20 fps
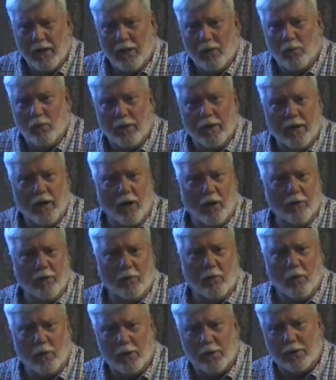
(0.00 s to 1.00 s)
We know
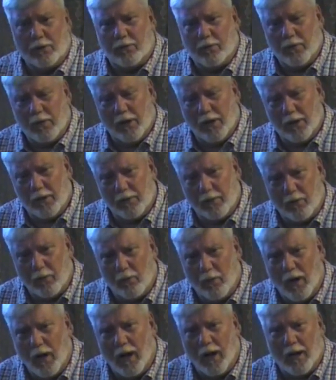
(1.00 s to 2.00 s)
the word uh,
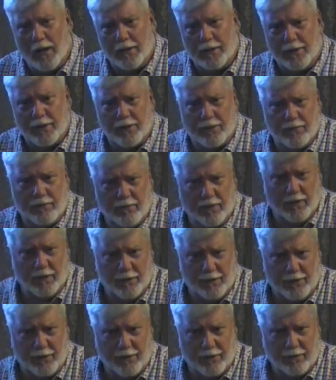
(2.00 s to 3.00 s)
Kairos
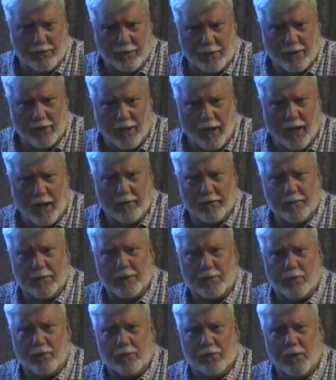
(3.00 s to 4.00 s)
is
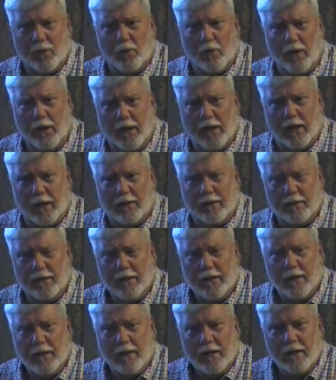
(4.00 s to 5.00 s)
synonymous with Moed.
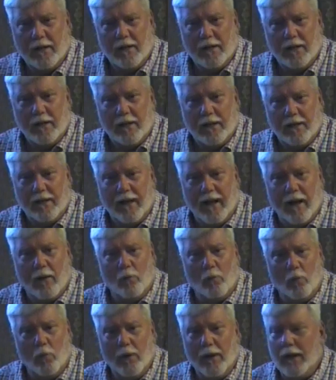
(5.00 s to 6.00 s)

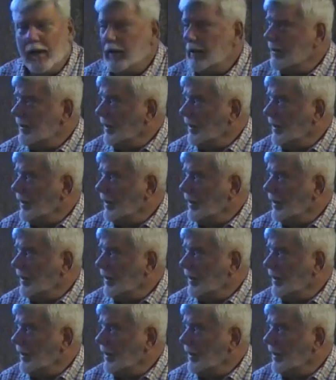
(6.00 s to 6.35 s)
Now, when